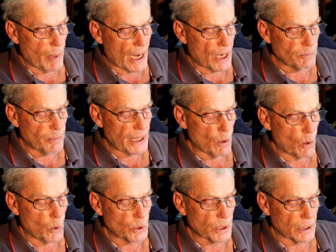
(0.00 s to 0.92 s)
past being
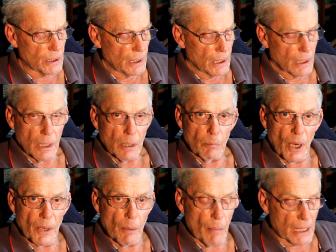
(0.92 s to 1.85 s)
haunted
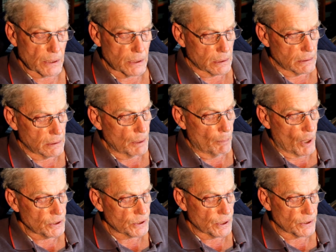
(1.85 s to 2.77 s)
by the
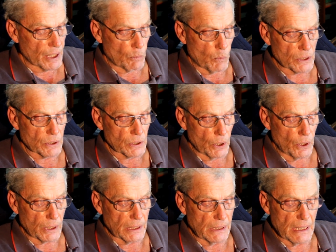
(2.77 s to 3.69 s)
monsters that once
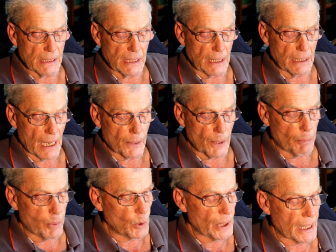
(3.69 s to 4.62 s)
lurked in his id and the
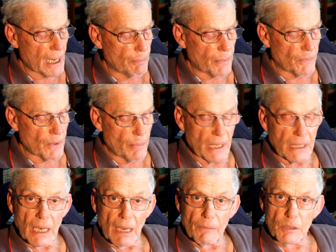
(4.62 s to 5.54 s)
pulling up of the
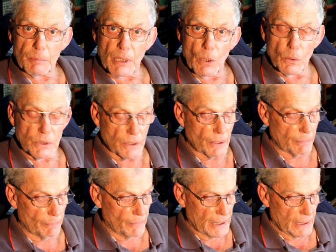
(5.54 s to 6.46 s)
bed covers because of
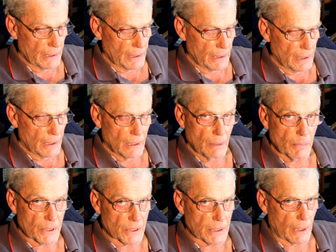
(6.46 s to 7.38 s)
them.
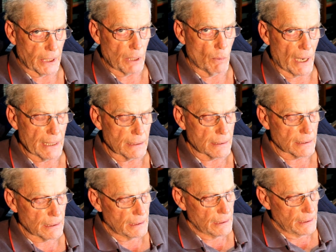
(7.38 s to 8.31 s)
But still he waits.